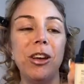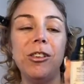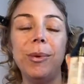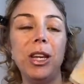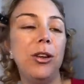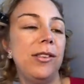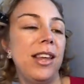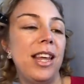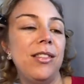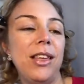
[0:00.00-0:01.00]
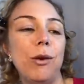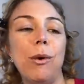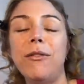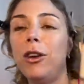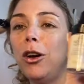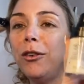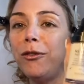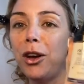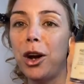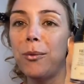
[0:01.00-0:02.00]
to be using the Revlon
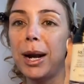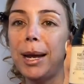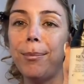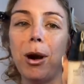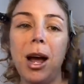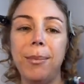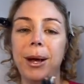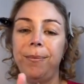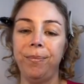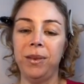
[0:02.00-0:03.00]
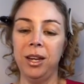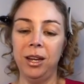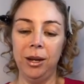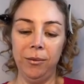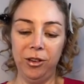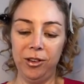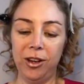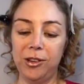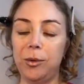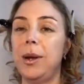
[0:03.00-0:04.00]
Photo Ready Primer. Just going to
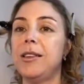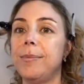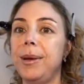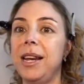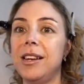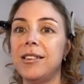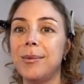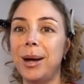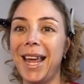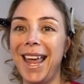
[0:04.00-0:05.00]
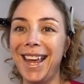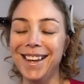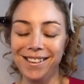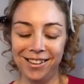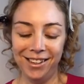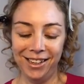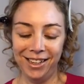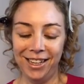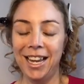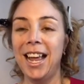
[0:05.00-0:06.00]
squeeze a bit into my hand.
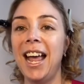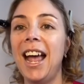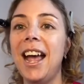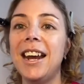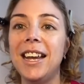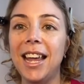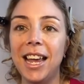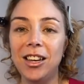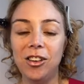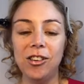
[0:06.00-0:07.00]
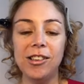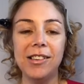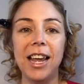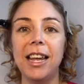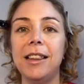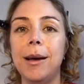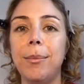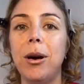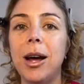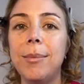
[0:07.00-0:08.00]
And again, you're just taking that
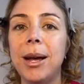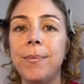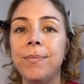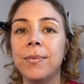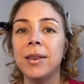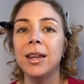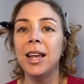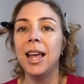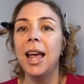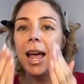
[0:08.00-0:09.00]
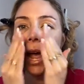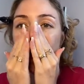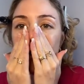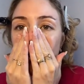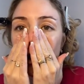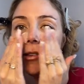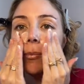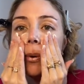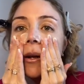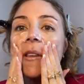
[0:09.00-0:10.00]
primer and just
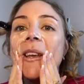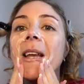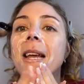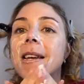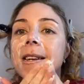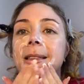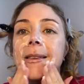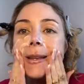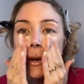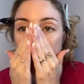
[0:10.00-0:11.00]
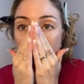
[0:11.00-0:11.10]
pressing into the skin.